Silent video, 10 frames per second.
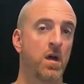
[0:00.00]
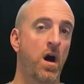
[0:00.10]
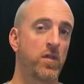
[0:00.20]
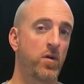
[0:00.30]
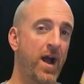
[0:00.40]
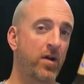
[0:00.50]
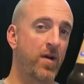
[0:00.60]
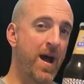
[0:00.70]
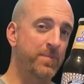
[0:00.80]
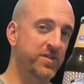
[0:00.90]
Although I
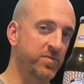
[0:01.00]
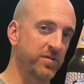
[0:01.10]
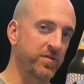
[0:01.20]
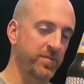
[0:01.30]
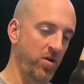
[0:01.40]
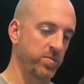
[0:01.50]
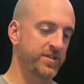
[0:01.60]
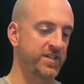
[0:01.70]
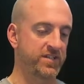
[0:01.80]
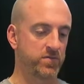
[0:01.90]
grabbed this one from an
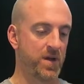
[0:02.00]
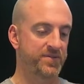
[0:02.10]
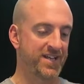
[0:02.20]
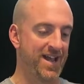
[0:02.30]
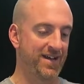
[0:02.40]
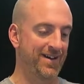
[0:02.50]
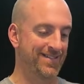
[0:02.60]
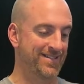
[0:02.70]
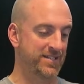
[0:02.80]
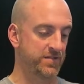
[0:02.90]
overseas website,
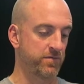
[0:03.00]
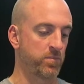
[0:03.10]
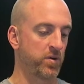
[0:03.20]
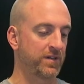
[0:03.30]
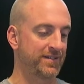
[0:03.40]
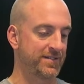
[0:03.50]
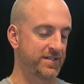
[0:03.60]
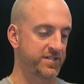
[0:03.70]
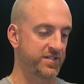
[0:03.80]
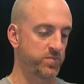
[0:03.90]
this is from Brooklyn.
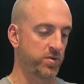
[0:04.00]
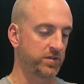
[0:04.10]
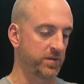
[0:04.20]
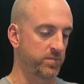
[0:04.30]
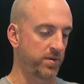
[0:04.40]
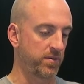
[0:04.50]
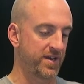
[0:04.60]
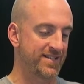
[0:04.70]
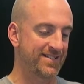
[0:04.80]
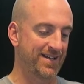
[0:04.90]
This is Brooklyn
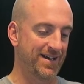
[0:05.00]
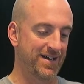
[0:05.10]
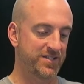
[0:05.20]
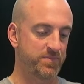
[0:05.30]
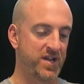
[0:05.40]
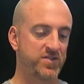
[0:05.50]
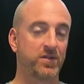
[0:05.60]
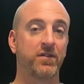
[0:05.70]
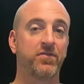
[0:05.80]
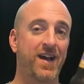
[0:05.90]
Brewery's
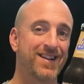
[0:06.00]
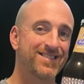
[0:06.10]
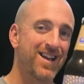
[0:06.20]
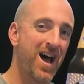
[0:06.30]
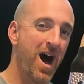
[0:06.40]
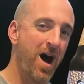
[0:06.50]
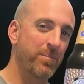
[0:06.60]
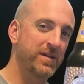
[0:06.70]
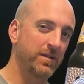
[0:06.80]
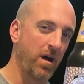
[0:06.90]
Special Effects
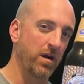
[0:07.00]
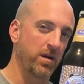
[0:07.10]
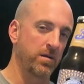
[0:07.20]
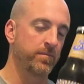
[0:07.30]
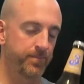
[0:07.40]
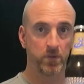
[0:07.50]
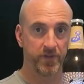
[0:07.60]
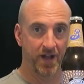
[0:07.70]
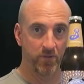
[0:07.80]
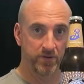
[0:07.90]
Hoppy Lager. One
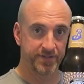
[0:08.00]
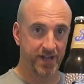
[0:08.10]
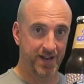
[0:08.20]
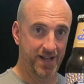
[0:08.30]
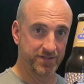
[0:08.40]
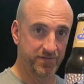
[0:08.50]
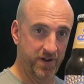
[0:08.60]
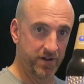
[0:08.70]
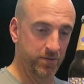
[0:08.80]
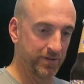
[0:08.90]
thing I will say, it has a
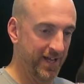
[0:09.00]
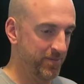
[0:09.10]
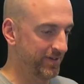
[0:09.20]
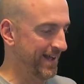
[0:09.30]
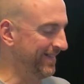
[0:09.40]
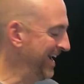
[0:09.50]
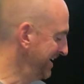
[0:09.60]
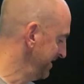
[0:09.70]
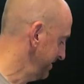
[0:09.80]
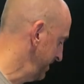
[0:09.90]
very cool label. I like
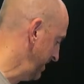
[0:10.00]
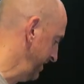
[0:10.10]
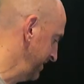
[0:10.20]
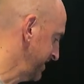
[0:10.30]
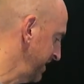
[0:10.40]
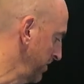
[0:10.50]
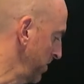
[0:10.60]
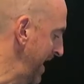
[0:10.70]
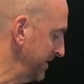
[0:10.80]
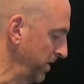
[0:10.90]
it. Let's get it
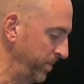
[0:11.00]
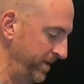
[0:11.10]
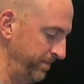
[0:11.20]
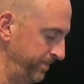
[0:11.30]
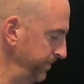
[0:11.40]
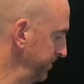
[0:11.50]
cracked open.